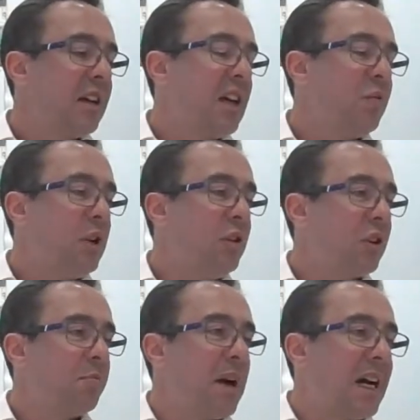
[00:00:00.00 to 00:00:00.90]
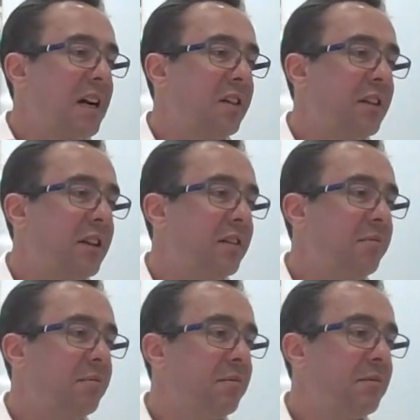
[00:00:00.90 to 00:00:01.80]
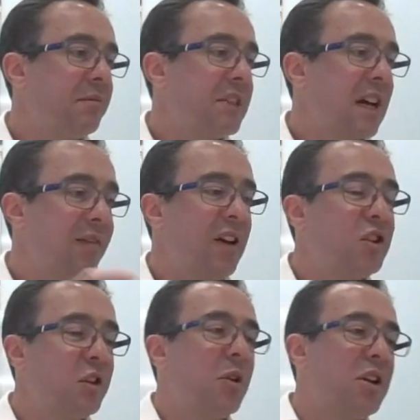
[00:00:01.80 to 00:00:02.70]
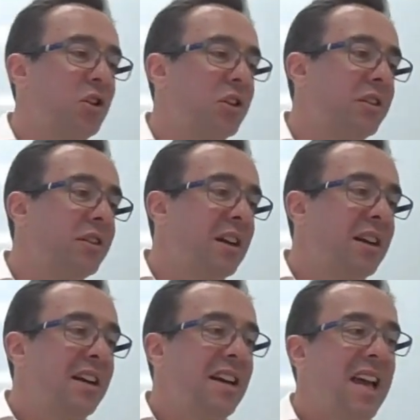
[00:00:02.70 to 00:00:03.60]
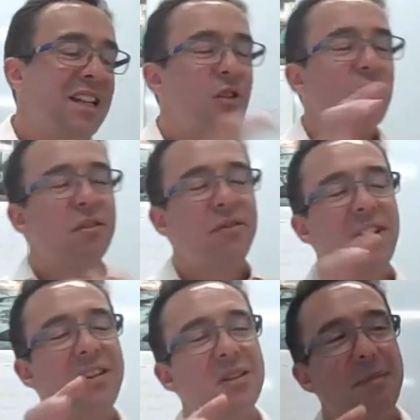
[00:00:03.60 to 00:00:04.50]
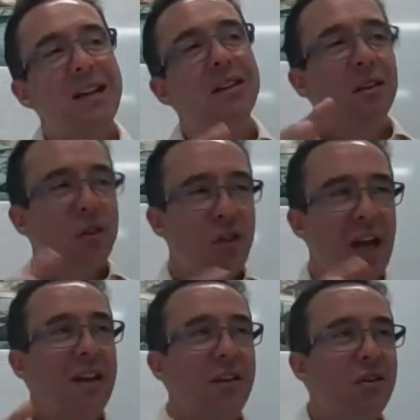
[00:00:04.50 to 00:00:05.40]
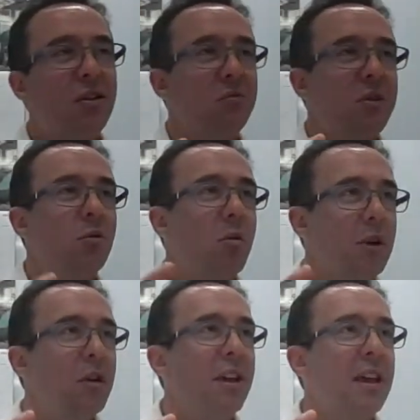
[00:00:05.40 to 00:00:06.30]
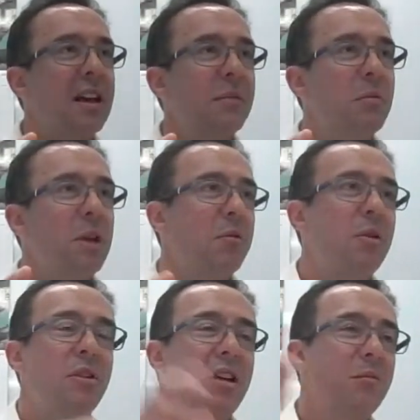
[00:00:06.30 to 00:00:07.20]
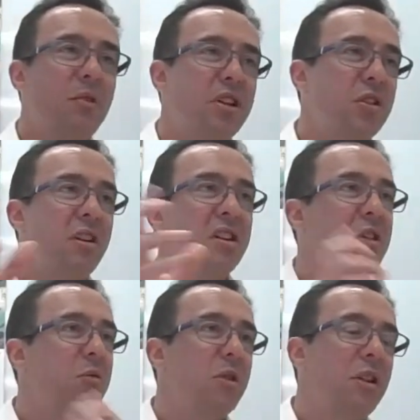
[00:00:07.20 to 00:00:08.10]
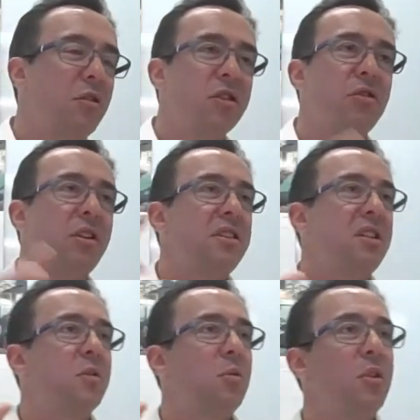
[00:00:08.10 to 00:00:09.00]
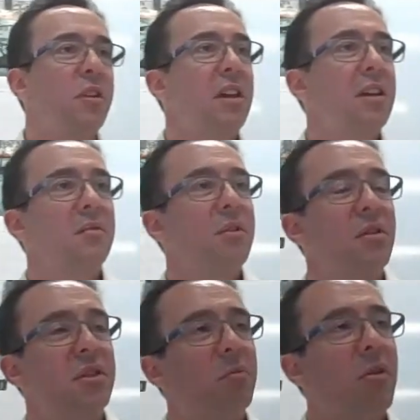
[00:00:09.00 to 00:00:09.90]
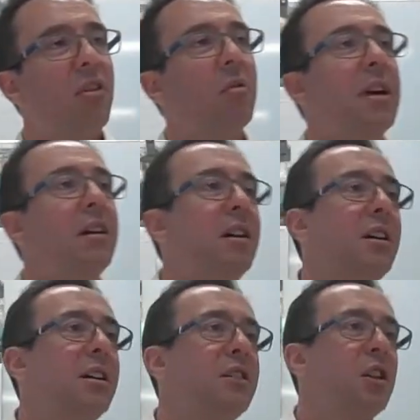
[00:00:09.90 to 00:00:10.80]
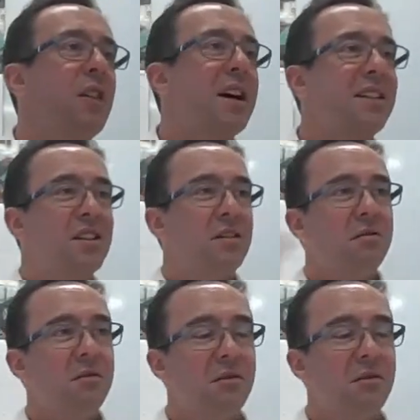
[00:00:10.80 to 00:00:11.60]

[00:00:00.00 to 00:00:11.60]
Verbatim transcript: if we look back at the stagflation question, it's not a fundamental change to, to what we're looking at. I mean, you know, we're looking at price rises, looking cost rises, we're looking at cost of borrowing. So that doesn't